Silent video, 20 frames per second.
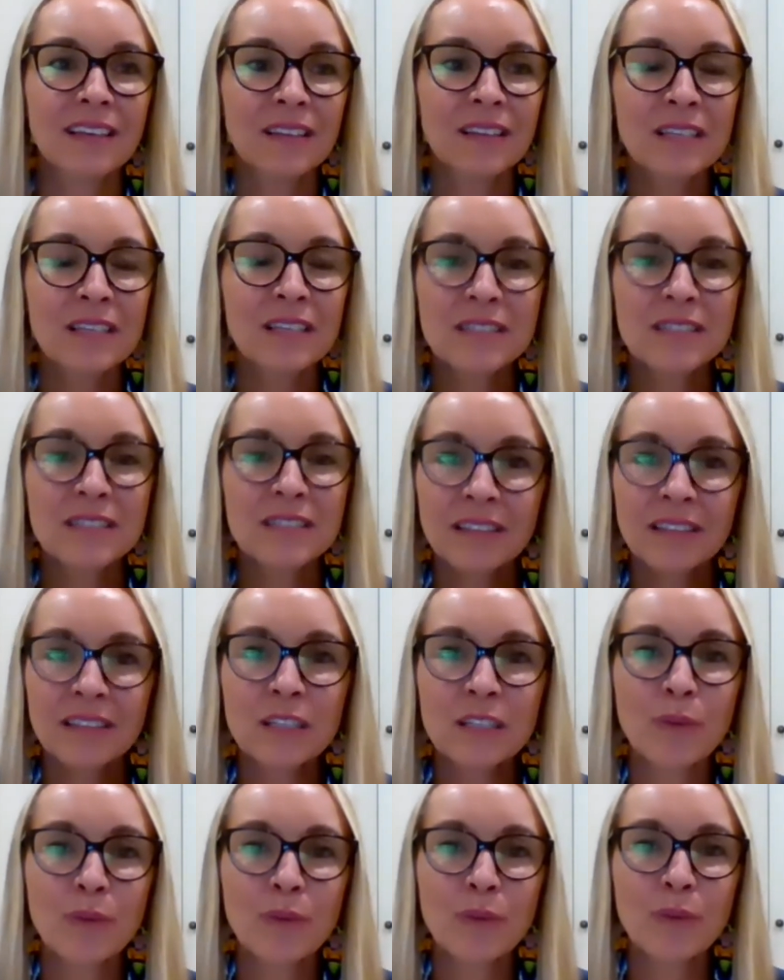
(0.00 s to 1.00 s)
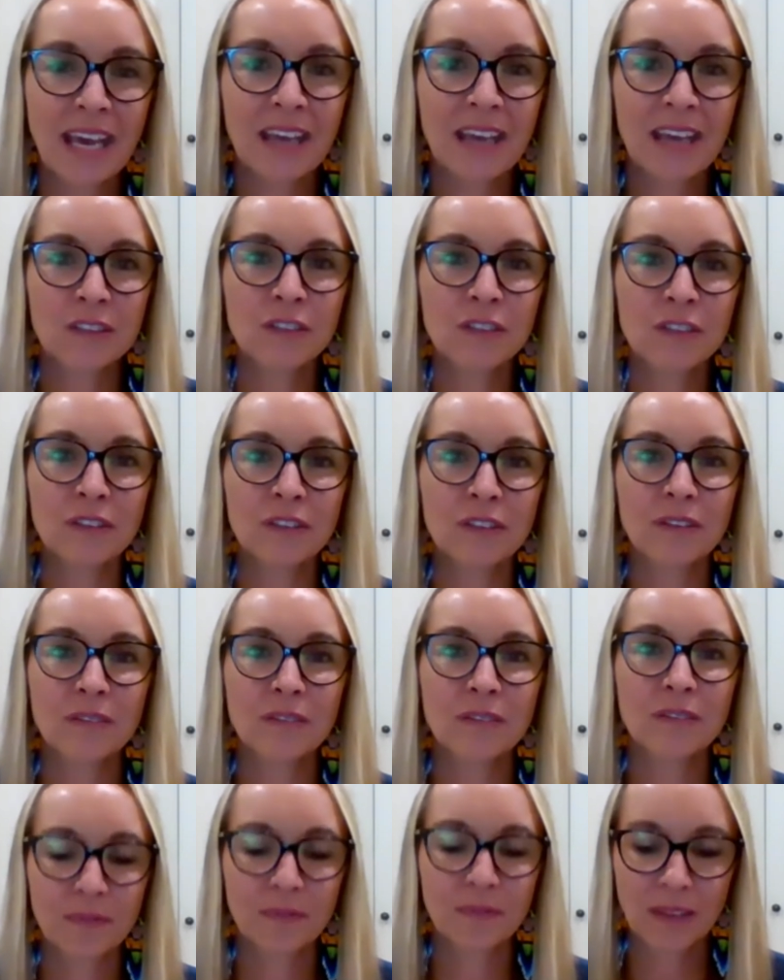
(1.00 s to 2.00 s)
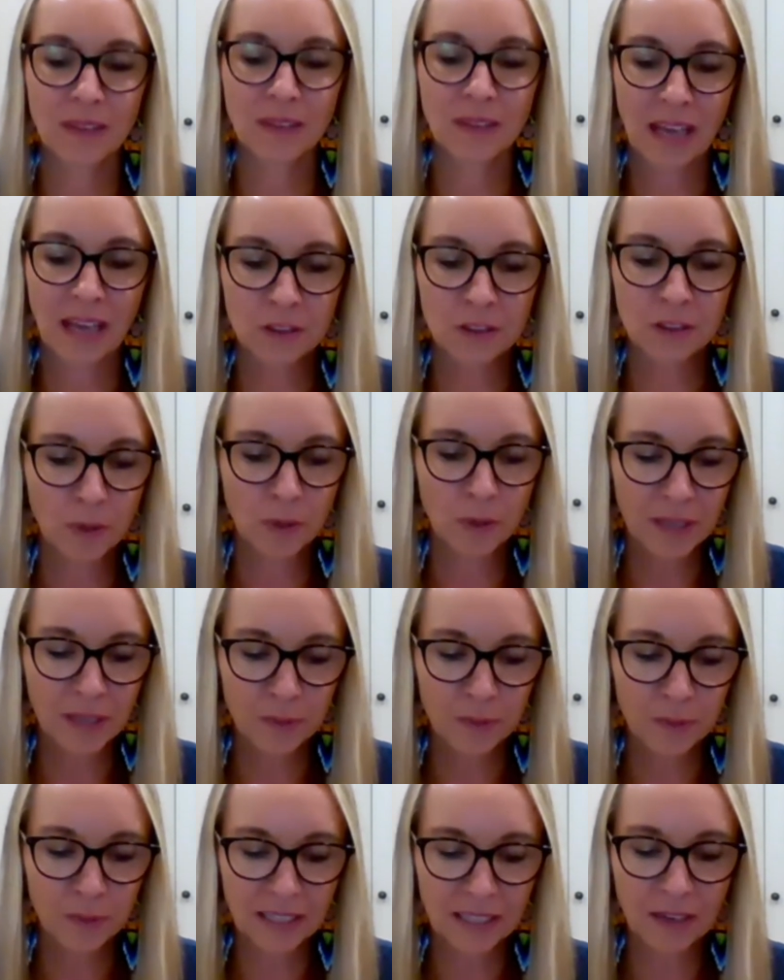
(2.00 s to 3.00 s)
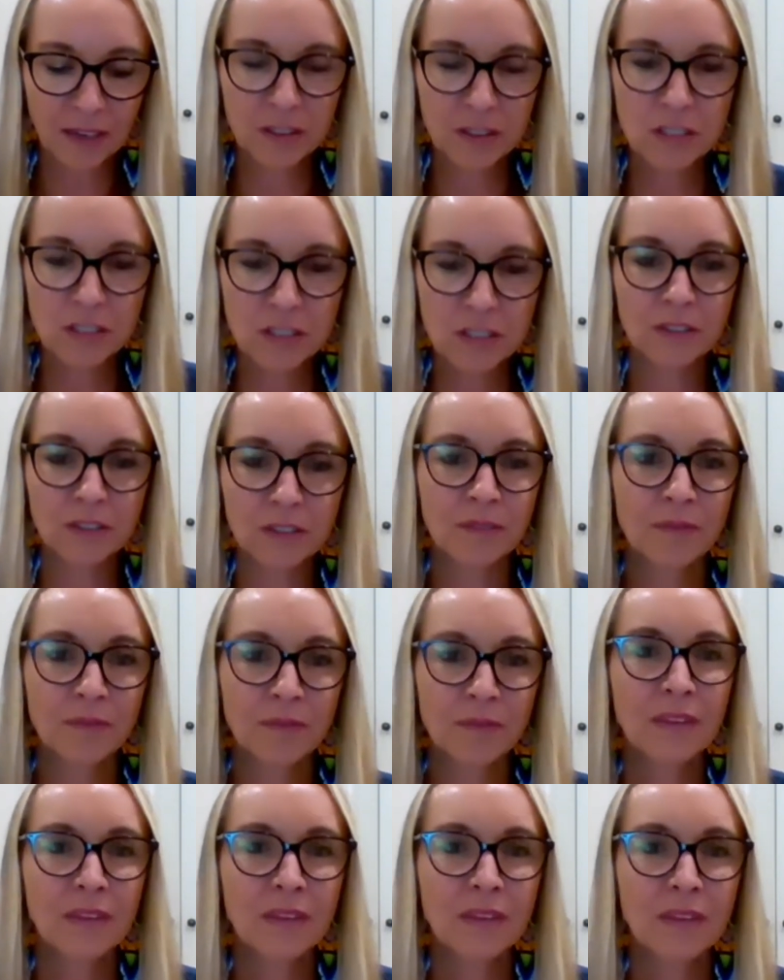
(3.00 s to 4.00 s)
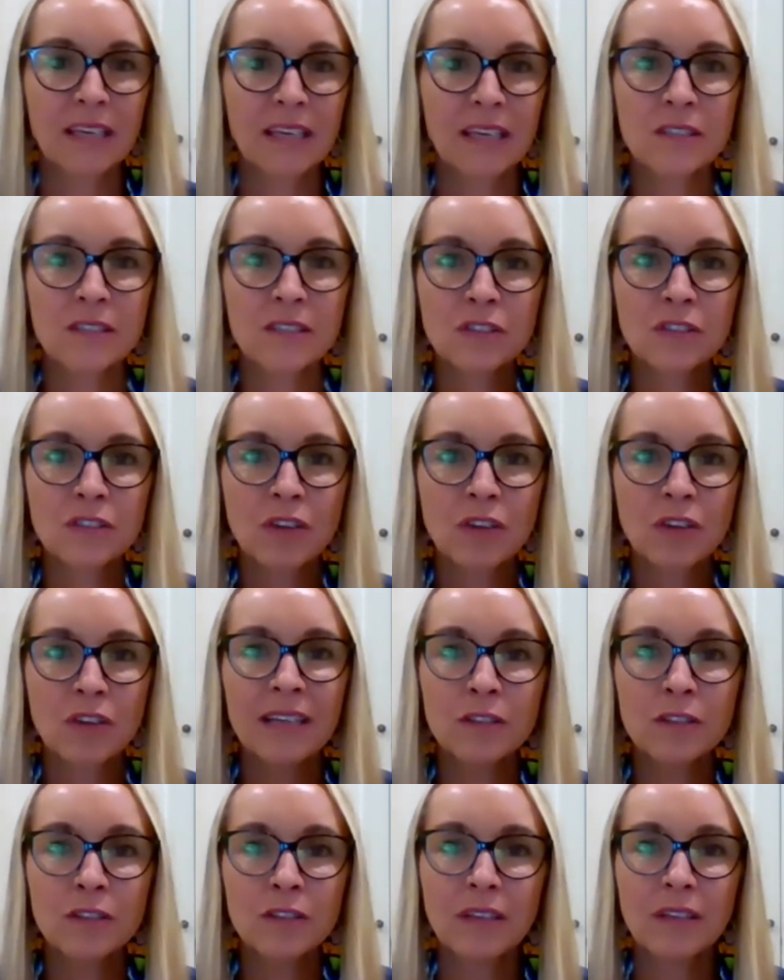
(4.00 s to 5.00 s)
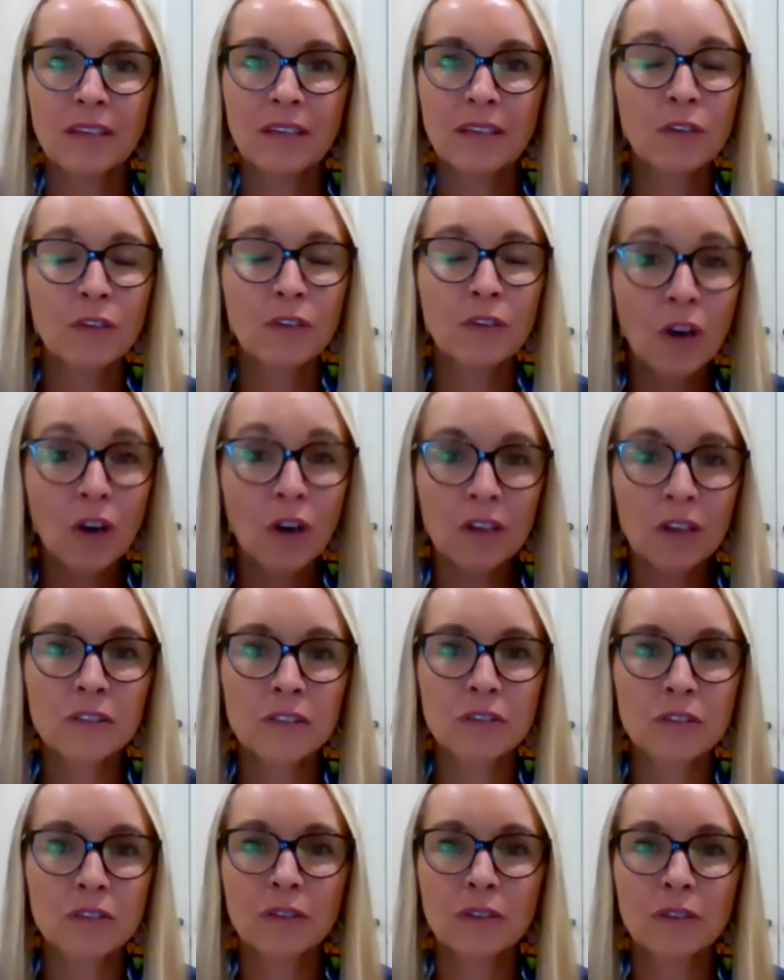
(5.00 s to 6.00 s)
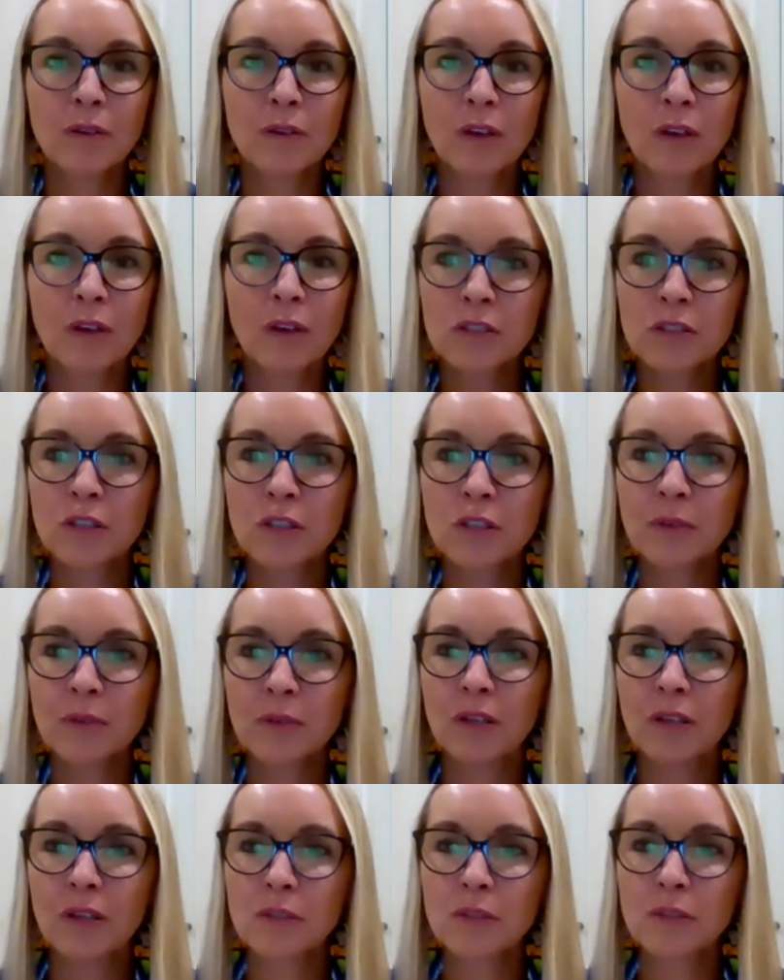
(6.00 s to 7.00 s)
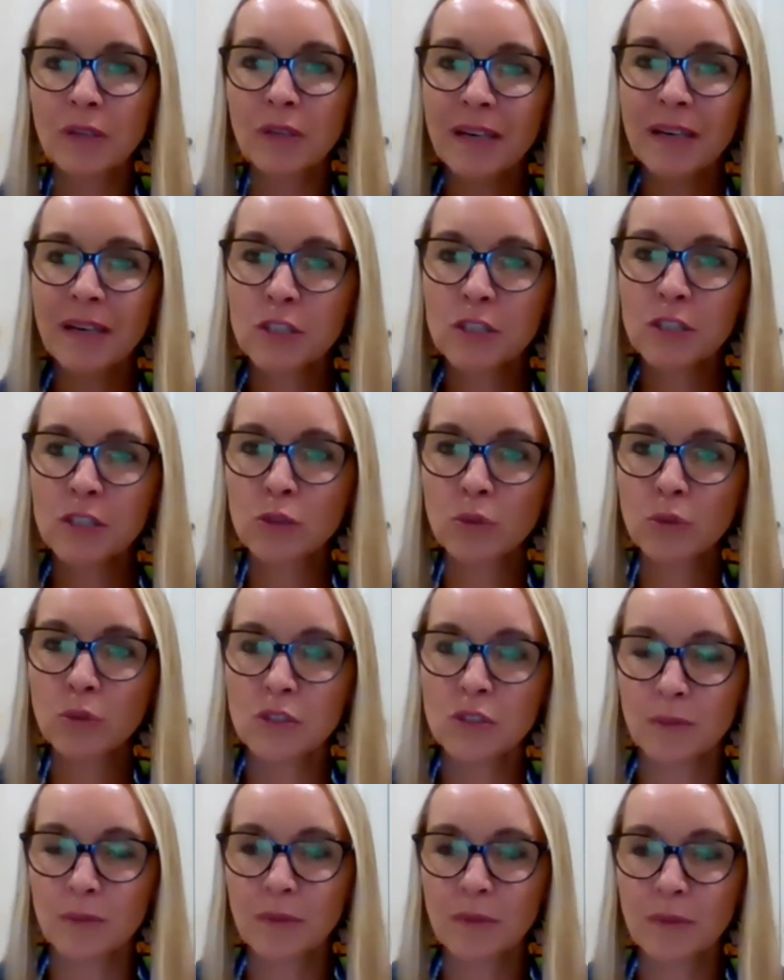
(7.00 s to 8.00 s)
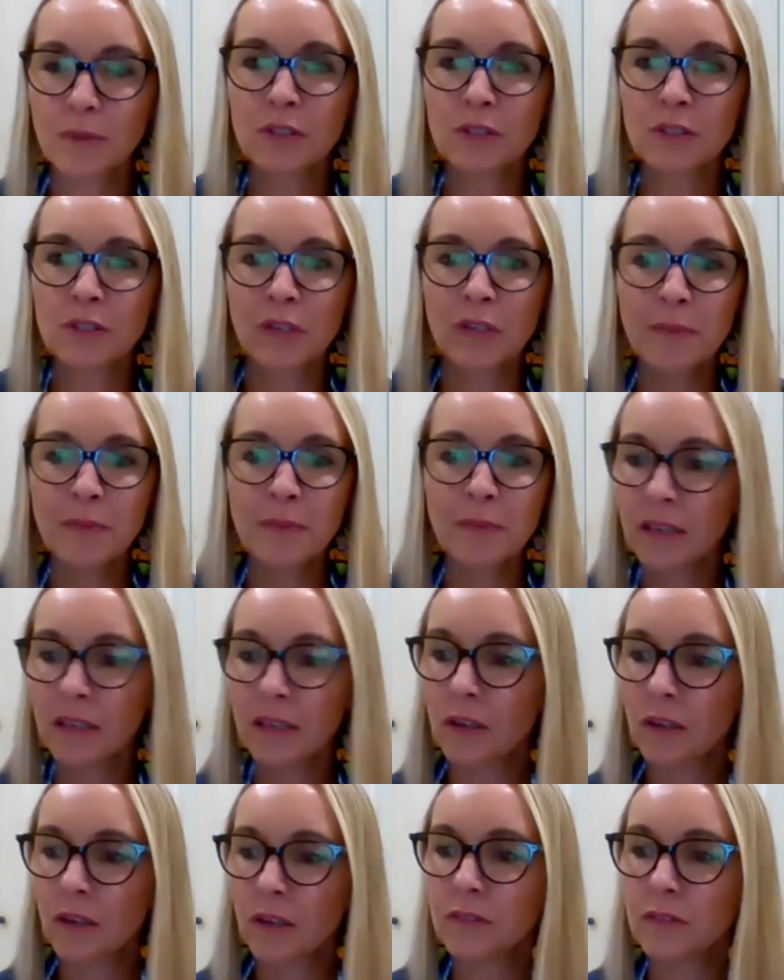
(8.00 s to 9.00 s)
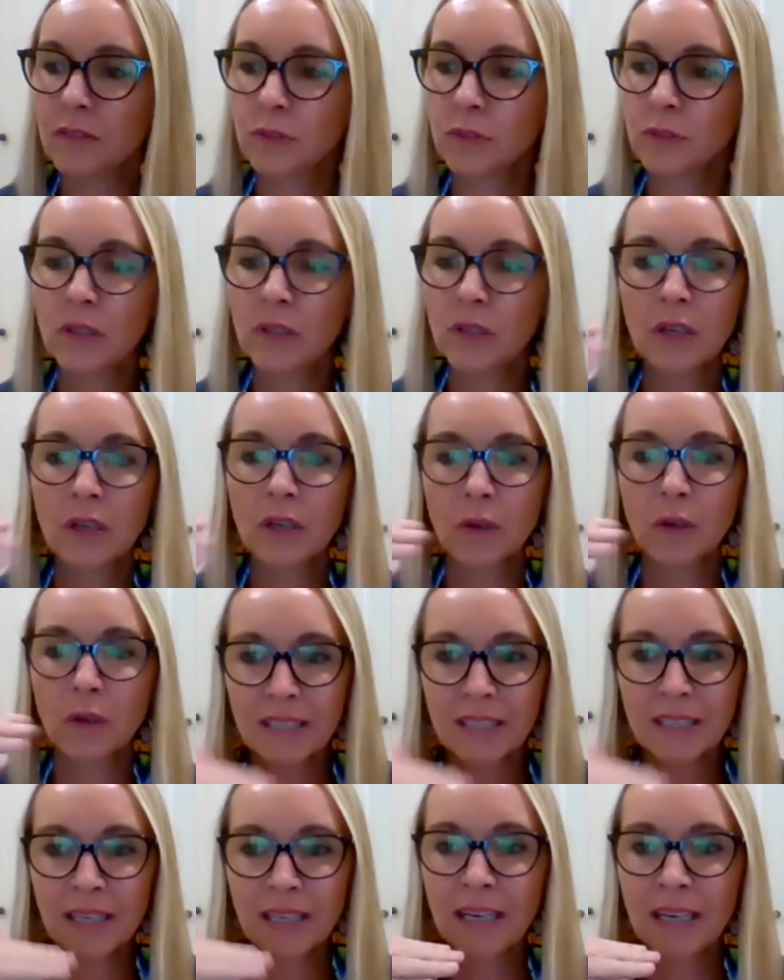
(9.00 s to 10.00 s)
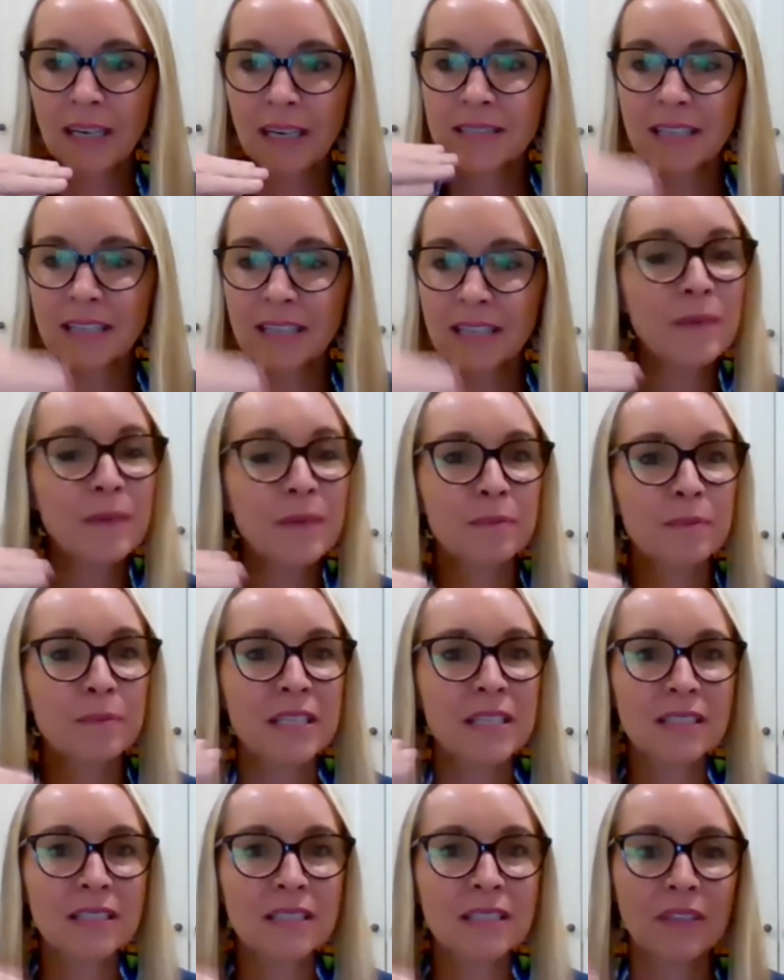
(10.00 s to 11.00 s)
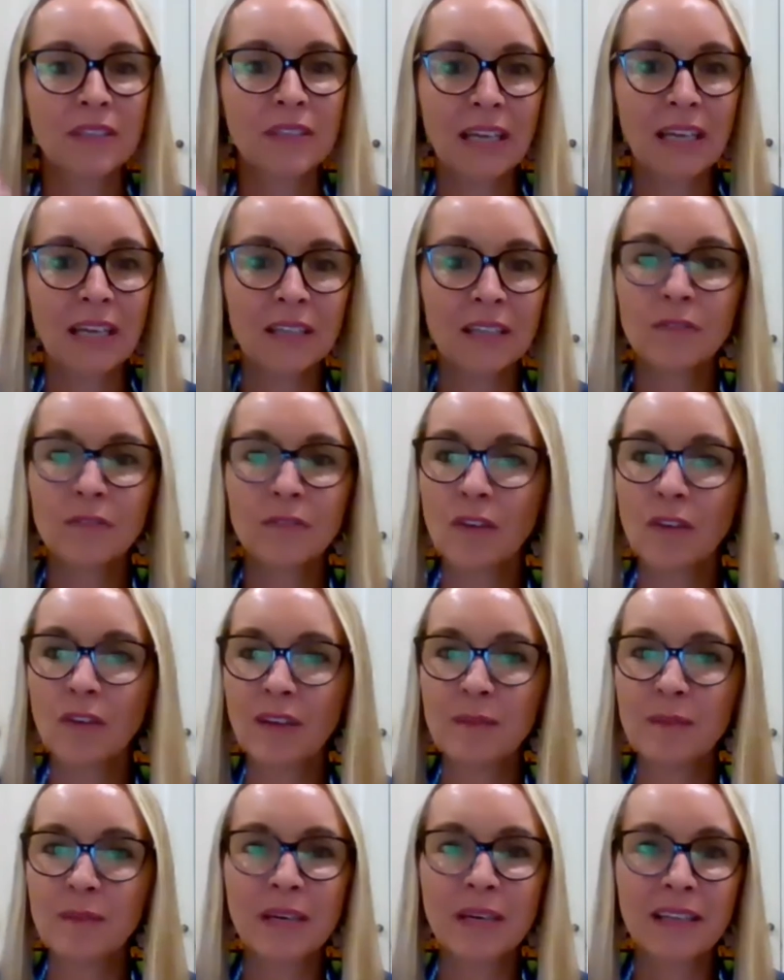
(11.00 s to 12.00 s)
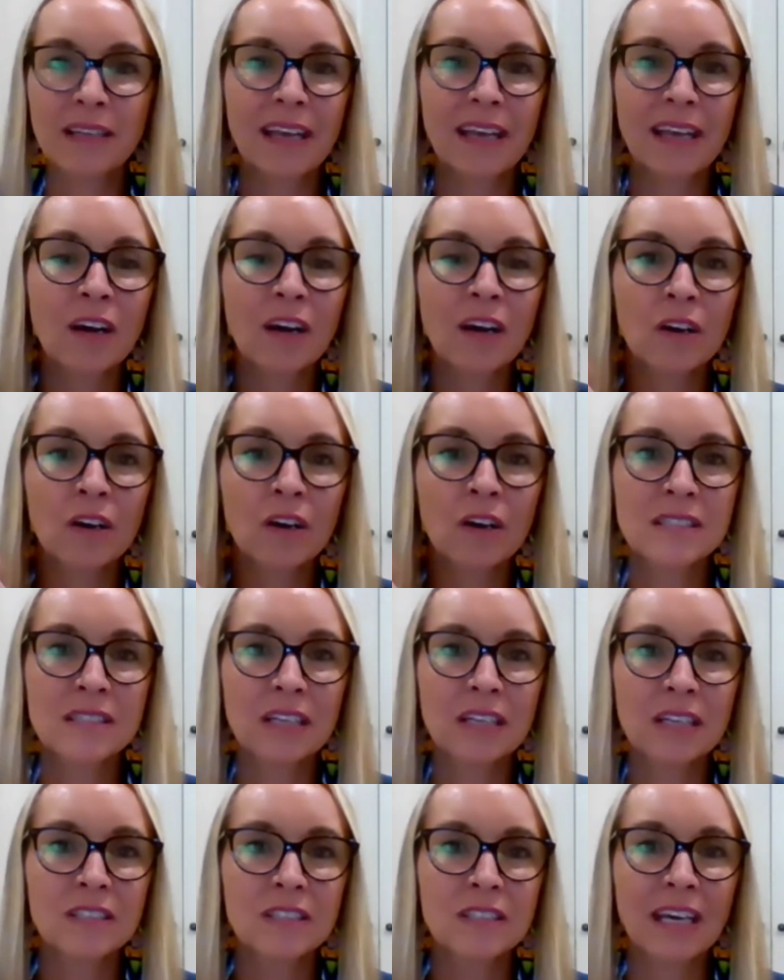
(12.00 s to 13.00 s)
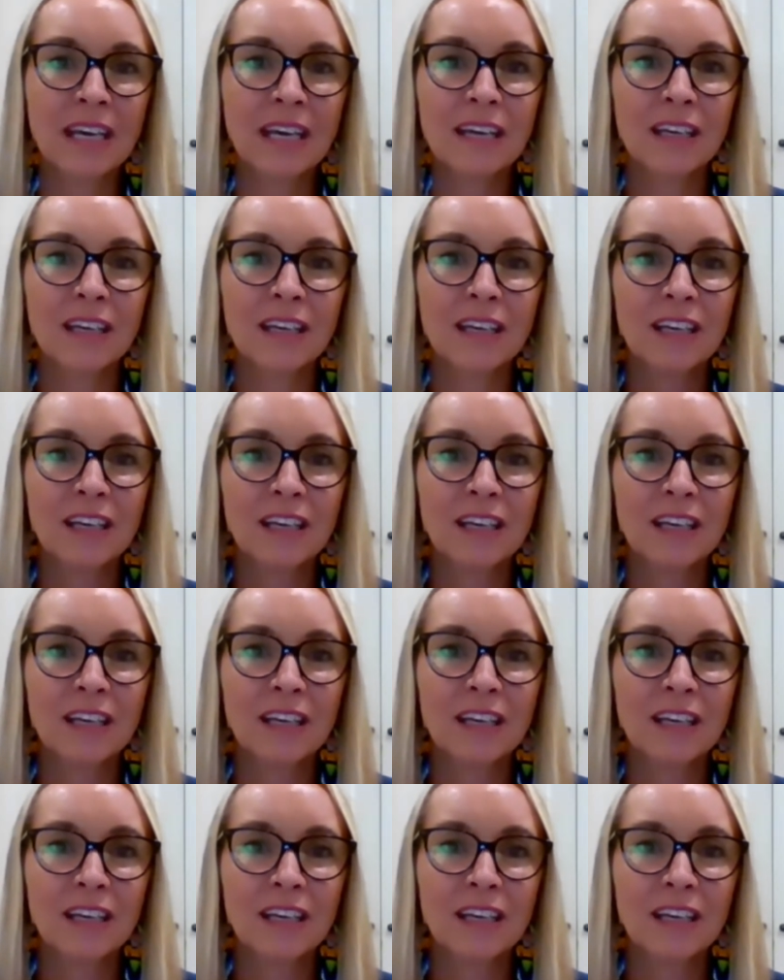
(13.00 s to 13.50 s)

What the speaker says: there's still things we can do. And you know what I would encourage you is to try and do, if you can't do long-term goals, what about short-term goals? What about a goal for what can I say about myself at the end of November that I can't say today?